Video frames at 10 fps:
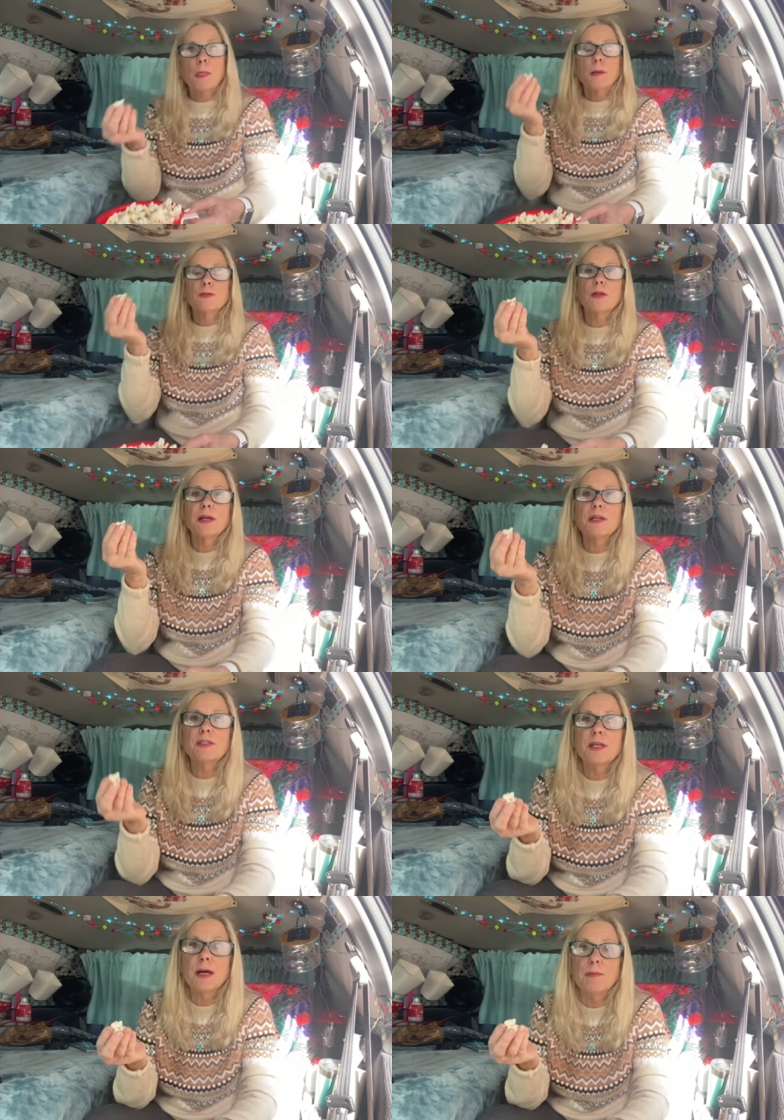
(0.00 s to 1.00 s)
So like I
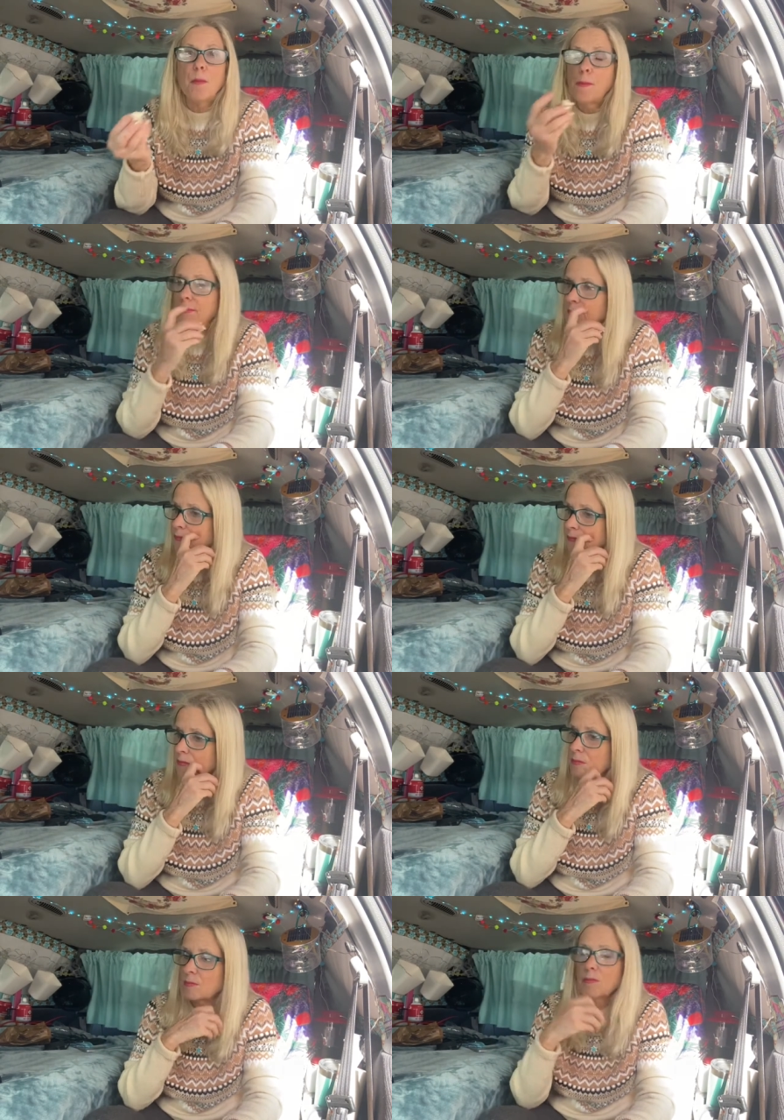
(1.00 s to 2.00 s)
said,
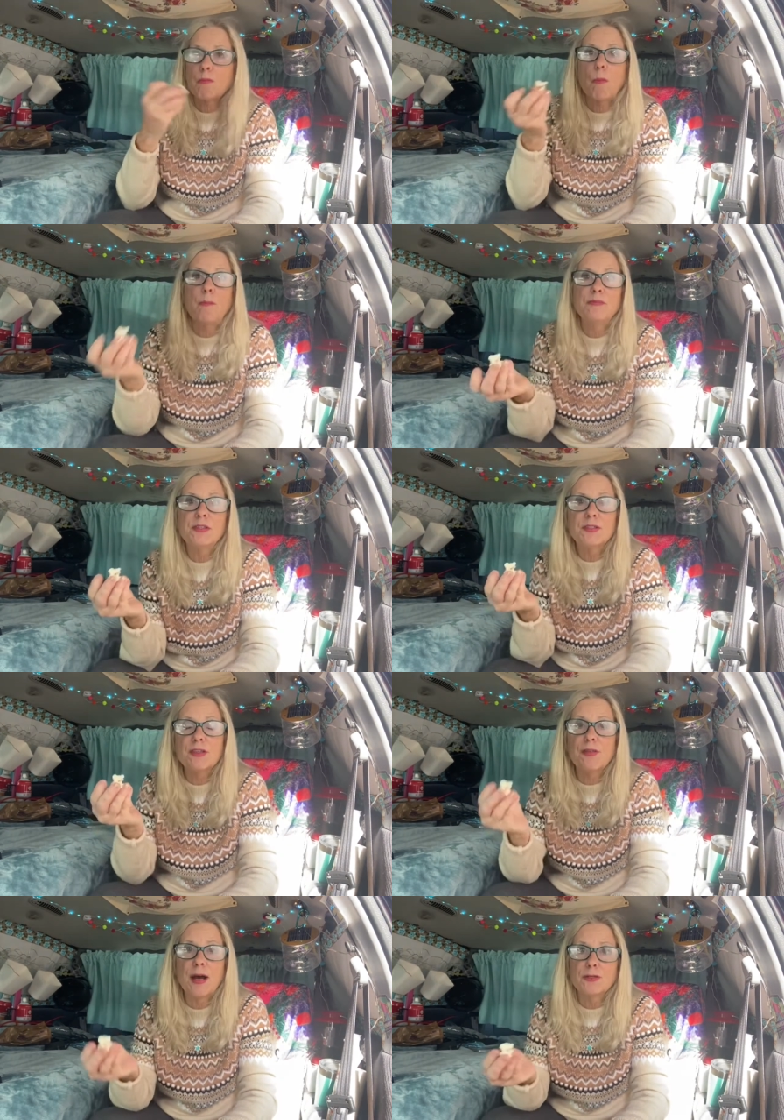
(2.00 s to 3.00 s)
this is a
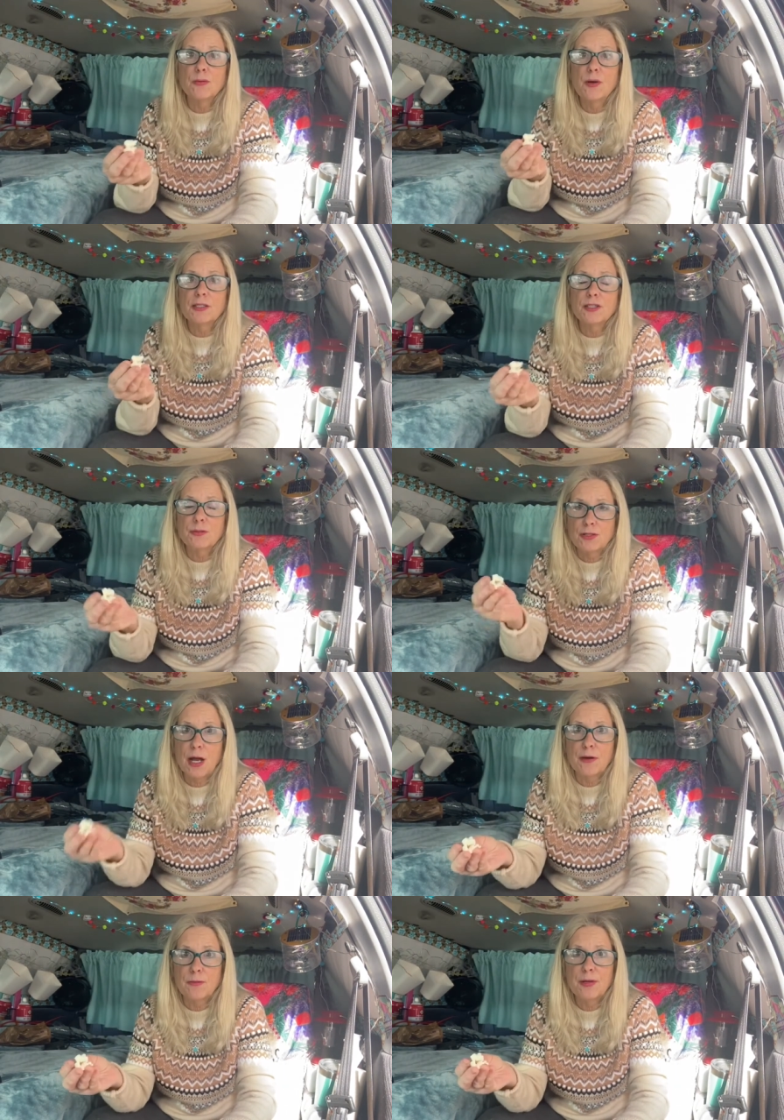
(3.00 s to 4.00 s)
1,000-watt
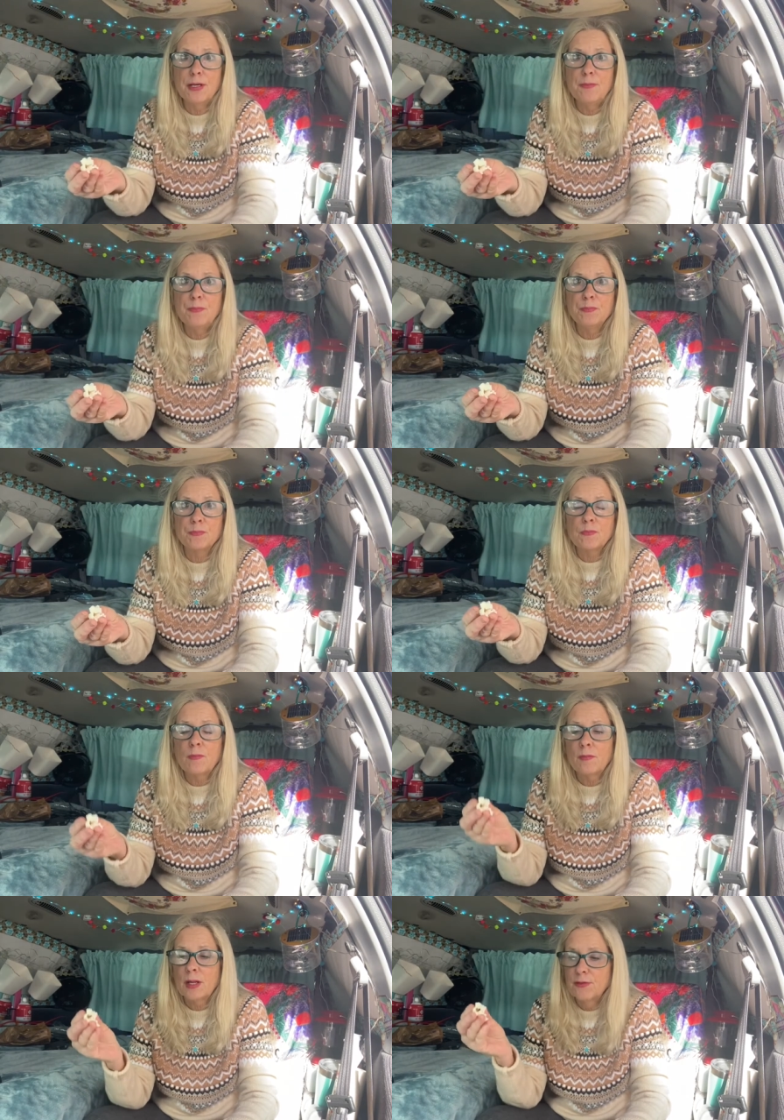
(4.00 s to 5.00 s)
jackery.
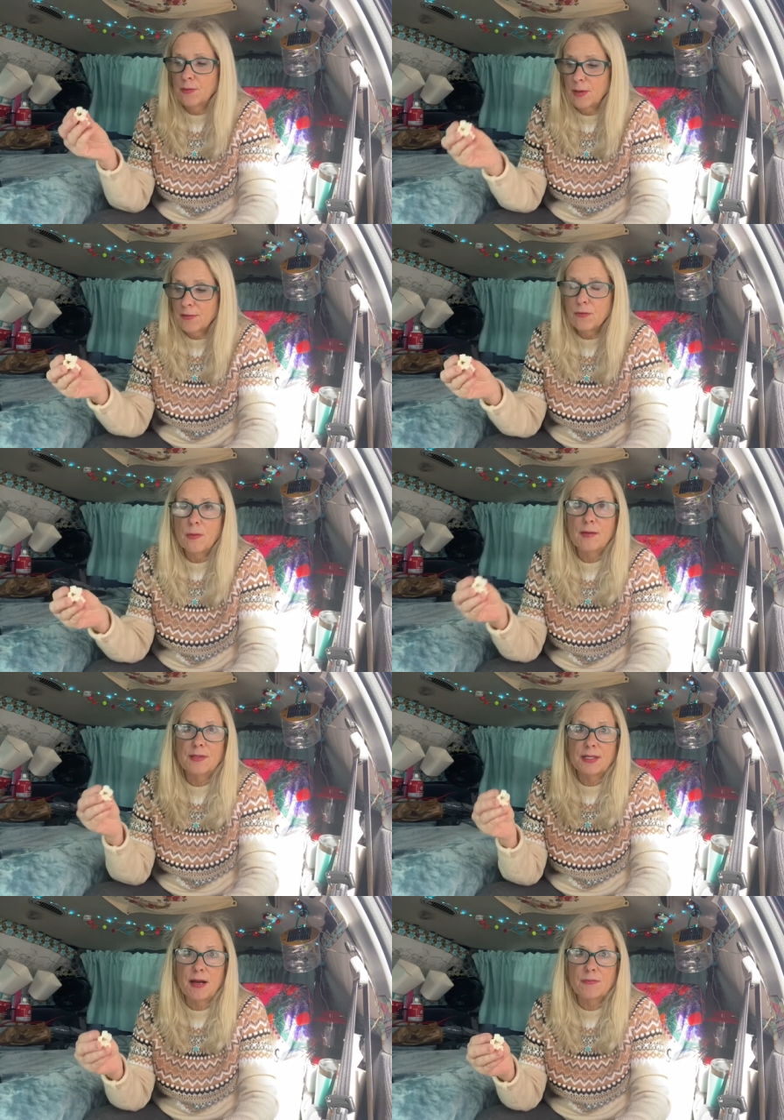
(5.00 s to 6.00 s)
The microwave
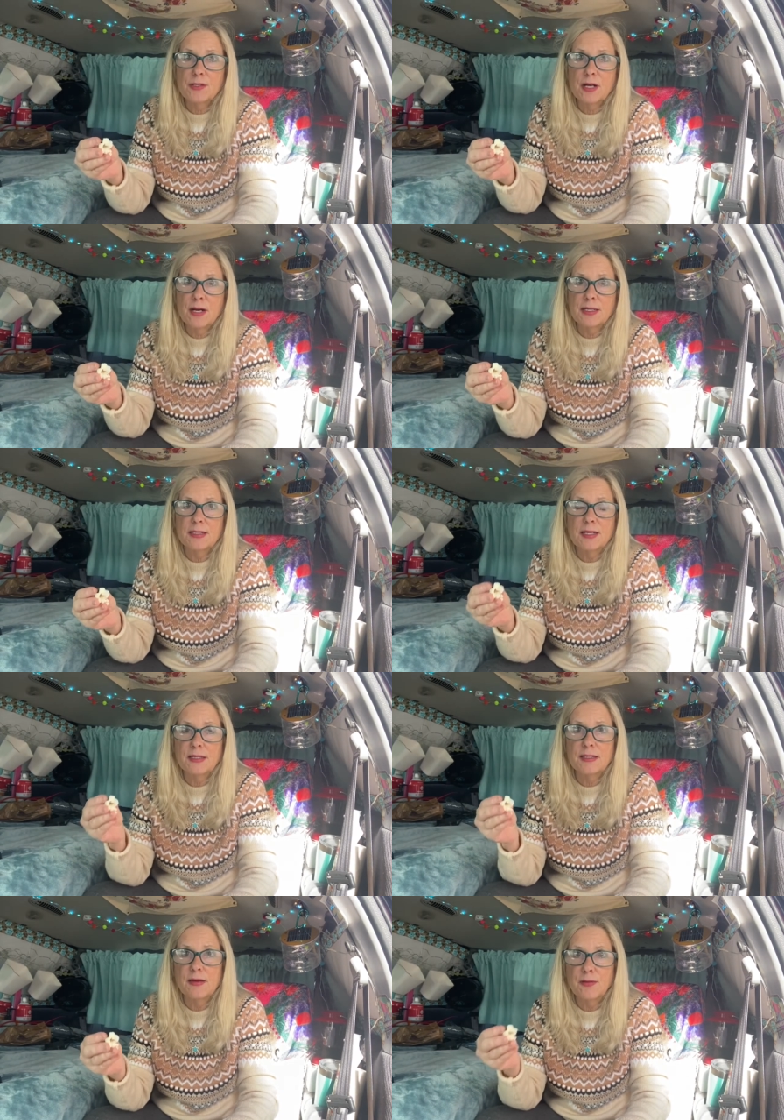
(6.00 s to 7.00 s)
is advertised as
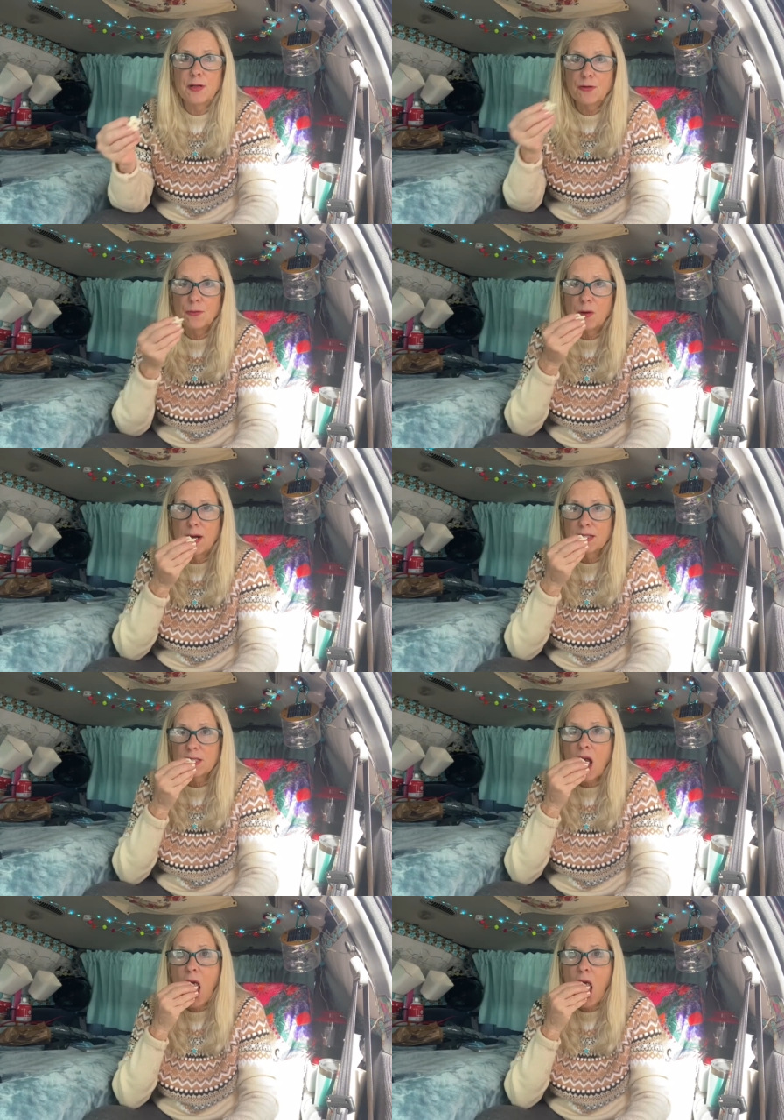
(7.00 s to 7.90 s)
700 watts.